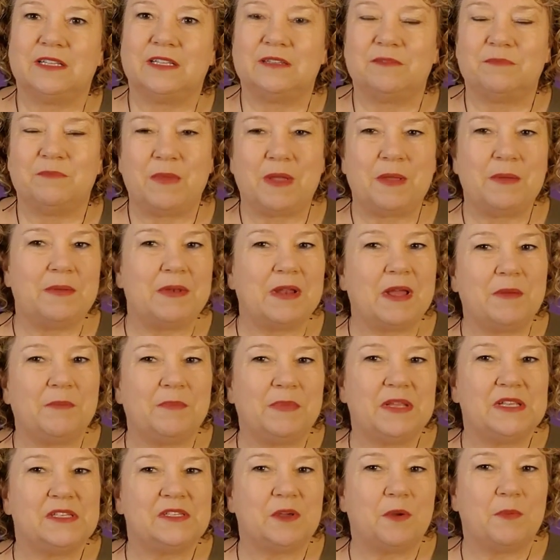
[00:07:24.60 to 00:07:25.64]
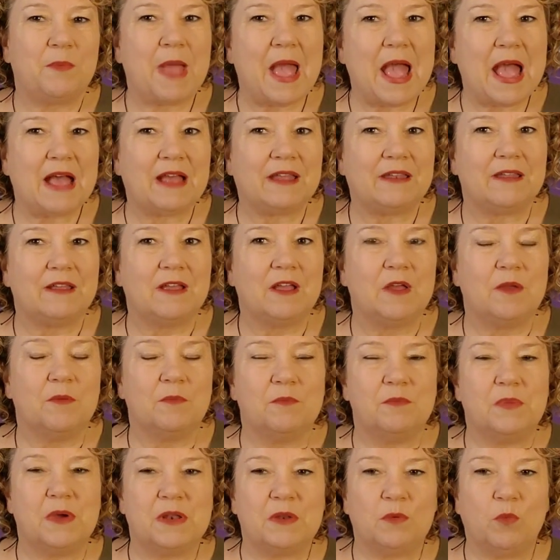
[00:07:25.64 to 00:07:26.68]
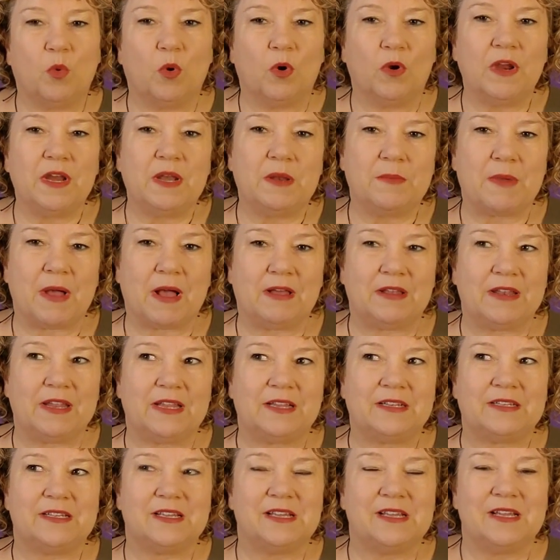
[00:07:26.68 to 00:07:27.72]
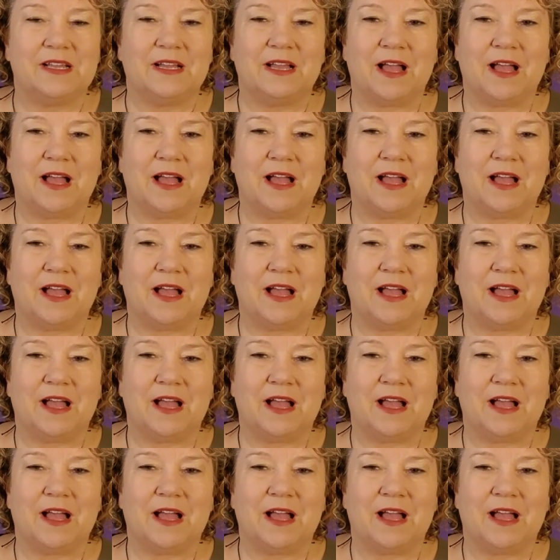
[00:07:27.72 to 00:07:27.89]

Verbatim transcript: it may not be so bad, but worrying about it